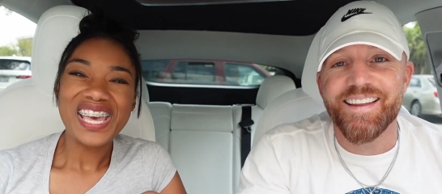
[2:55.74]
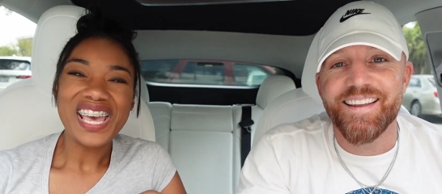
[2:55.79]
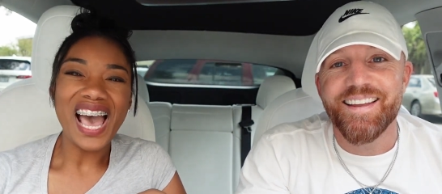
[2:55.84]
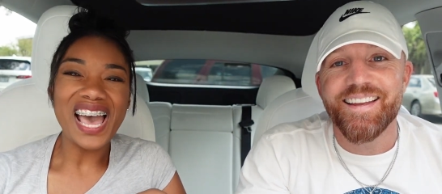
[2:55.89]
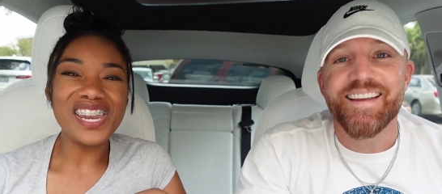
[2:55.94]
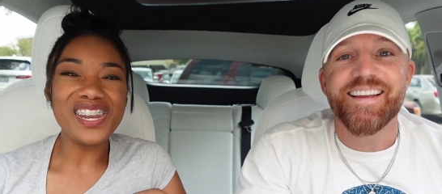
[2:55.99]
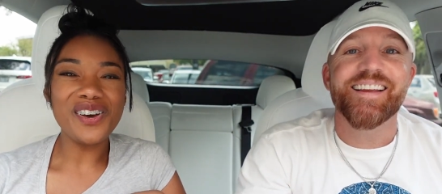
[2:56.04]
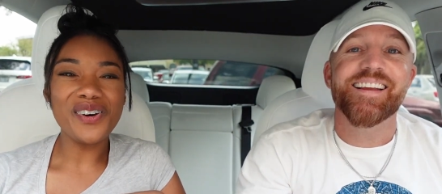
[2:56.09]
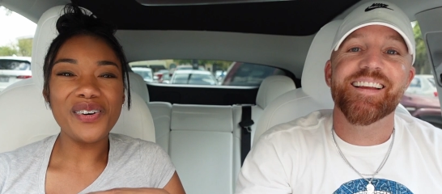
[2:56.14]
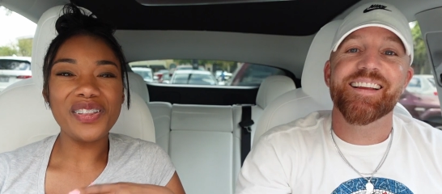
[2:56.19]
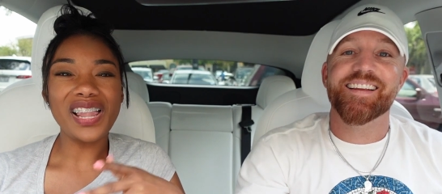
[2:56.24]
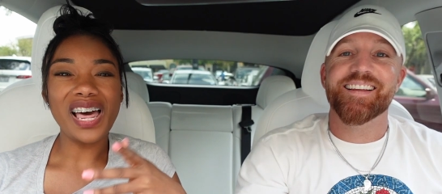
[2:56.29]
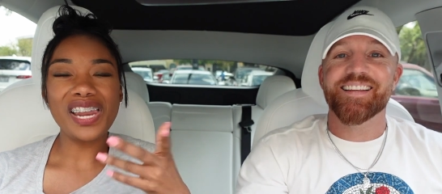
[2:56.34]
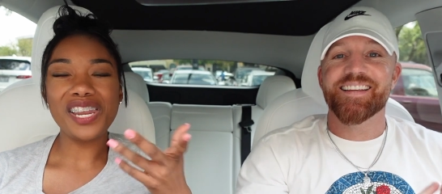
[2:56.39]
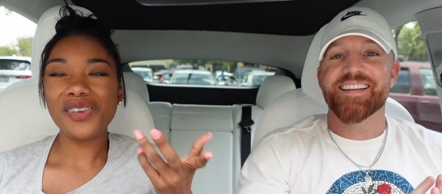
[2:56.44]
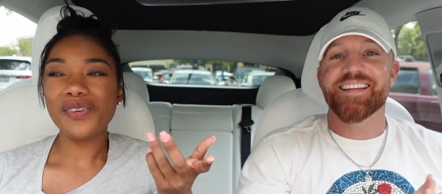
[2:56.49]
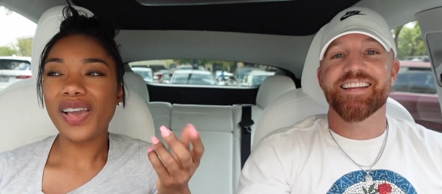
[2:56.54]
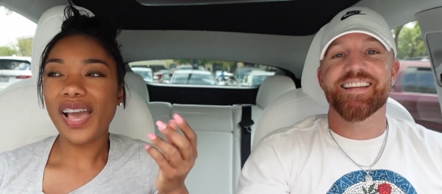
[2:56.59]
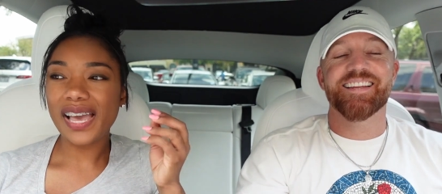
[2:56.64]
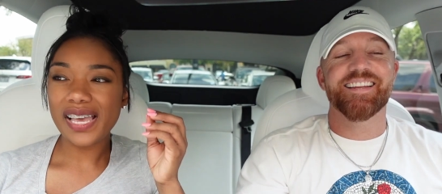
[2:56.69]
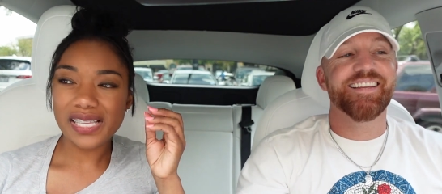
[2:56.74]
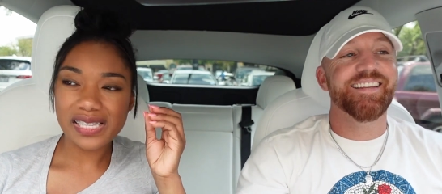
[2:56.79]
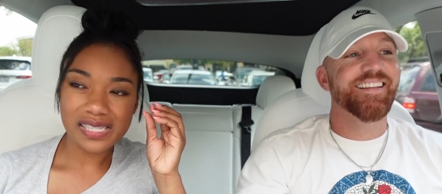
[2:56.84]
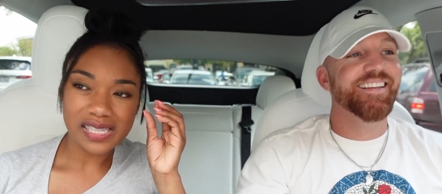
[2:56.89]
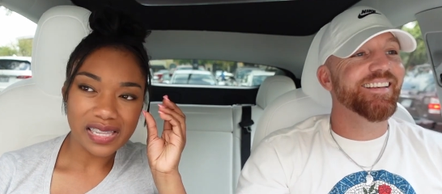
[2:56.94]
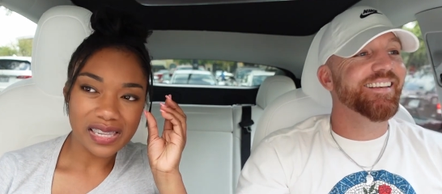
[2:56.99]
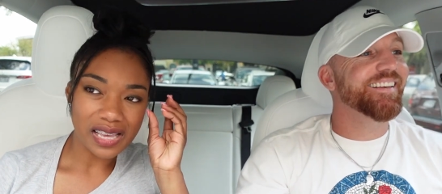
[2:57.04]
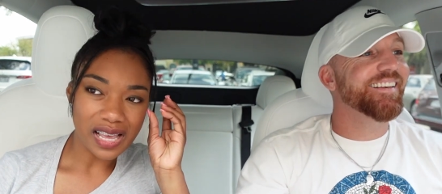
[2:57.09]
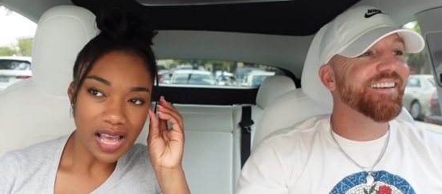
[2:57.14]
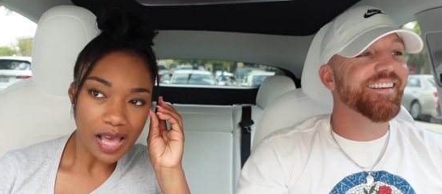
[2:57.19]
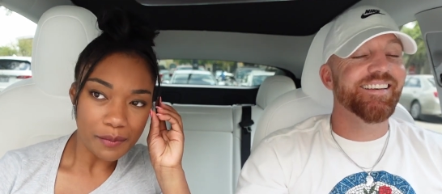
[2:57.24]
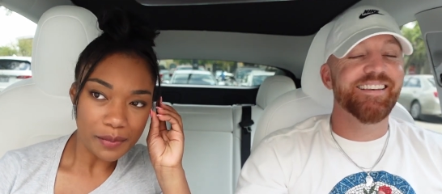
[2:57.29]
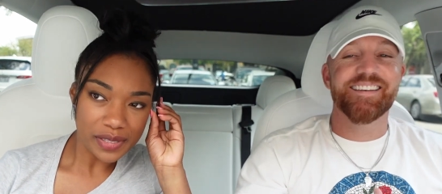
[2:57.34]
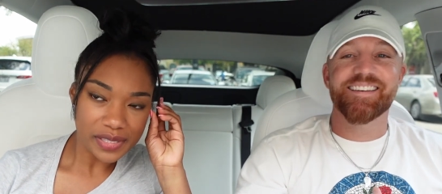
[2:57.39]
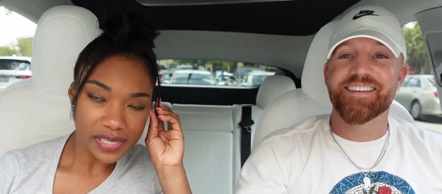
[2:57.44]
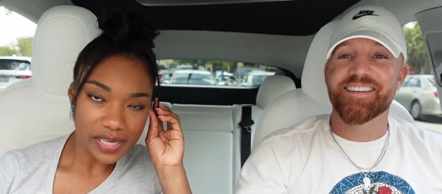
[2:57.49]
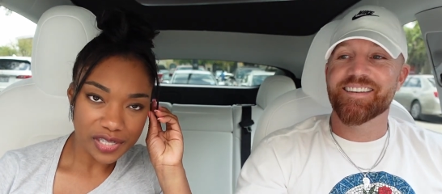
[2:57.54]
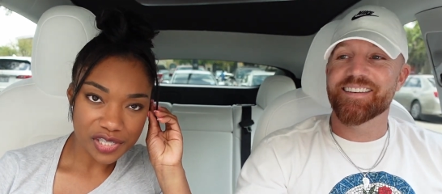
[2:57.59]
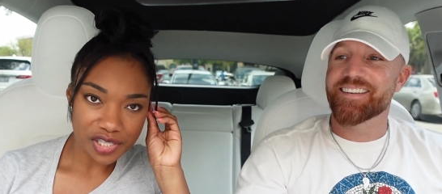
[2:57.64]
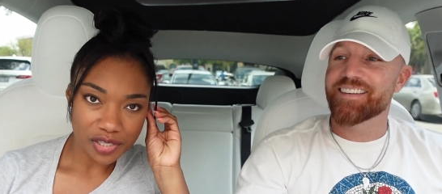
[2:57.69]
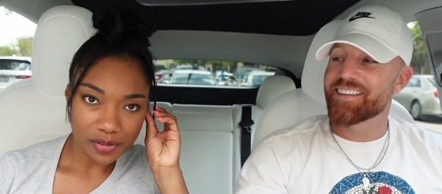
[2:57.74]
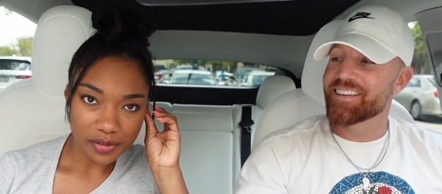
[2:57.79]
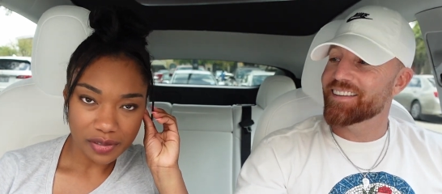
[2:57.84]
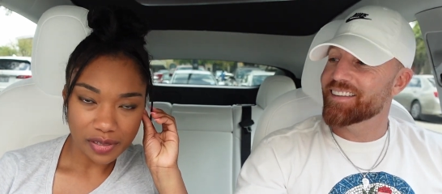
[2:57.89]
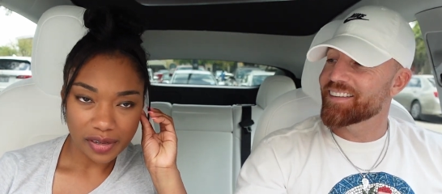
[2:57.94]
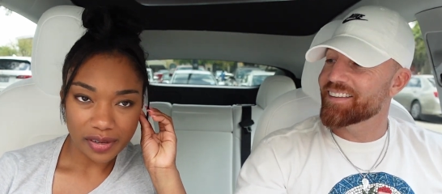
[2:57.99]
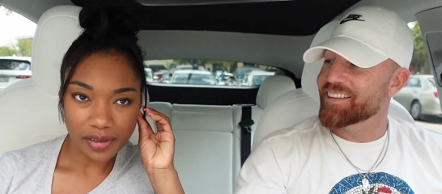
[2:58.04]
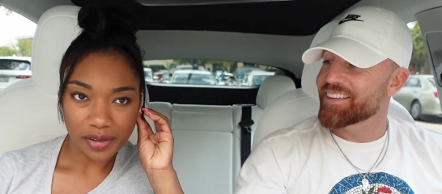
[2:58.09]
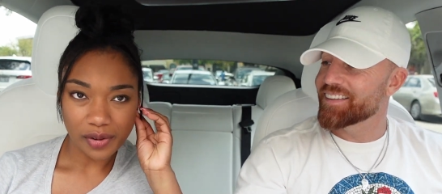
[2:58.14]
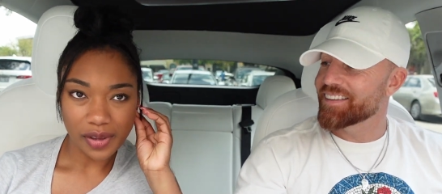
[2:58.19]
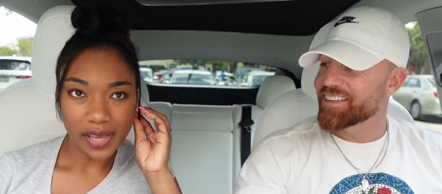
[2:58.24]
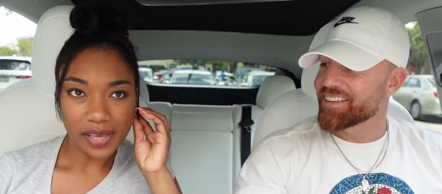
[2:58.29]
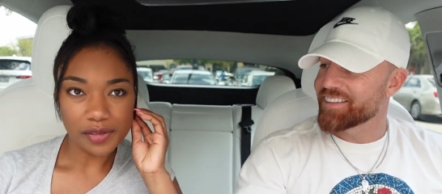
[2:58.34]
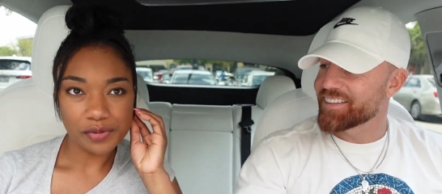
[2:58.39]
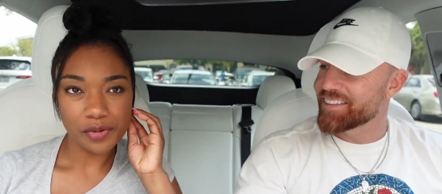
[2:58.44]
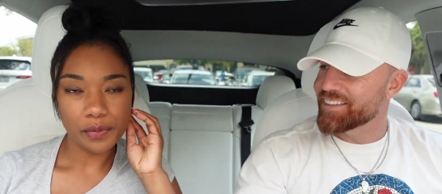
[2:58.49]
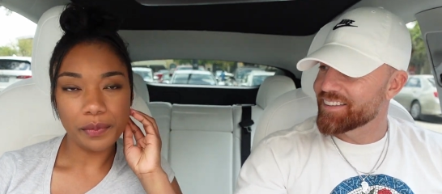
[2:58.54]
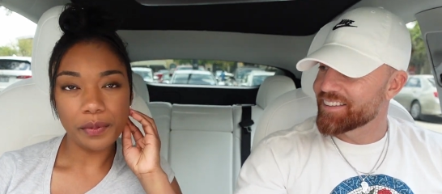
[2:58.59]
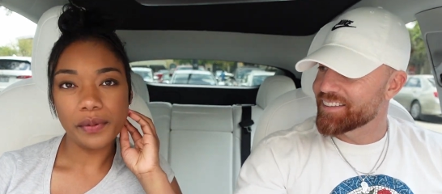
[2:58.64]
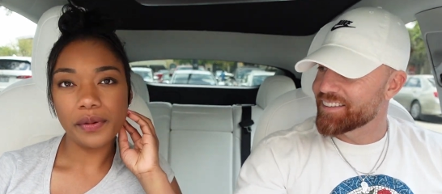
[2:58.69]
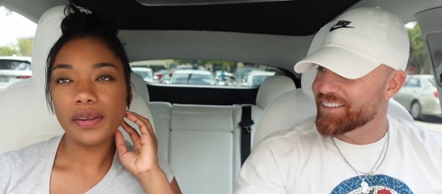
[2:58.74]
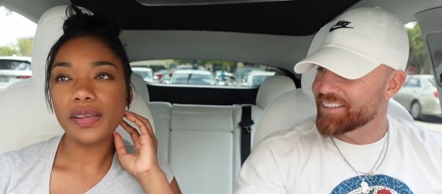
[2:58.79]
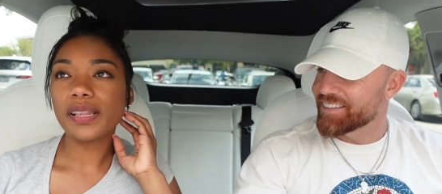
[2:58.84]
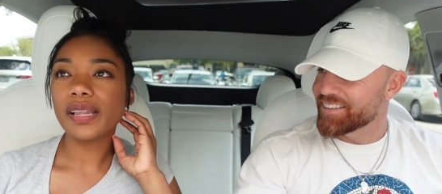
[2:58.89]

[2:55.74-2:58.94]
Speaker 1: I know a lot of you guys in the comment section, you guys were putting